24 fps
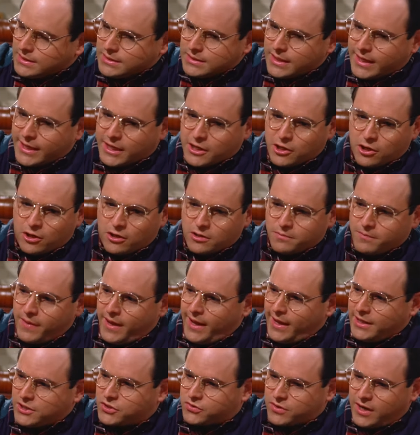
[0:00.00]
Like an old
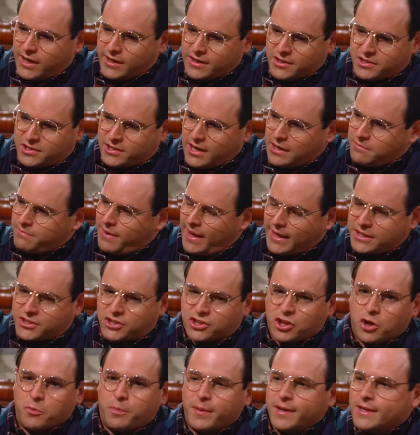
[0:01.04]
man trying to send back
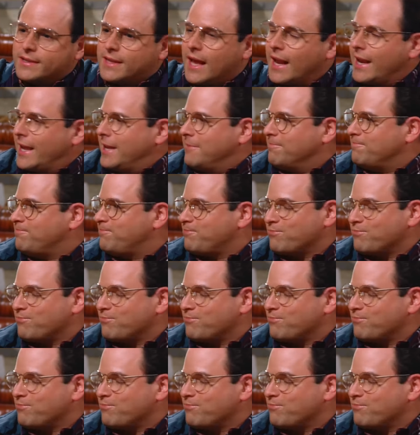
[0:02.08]
soup in a deli.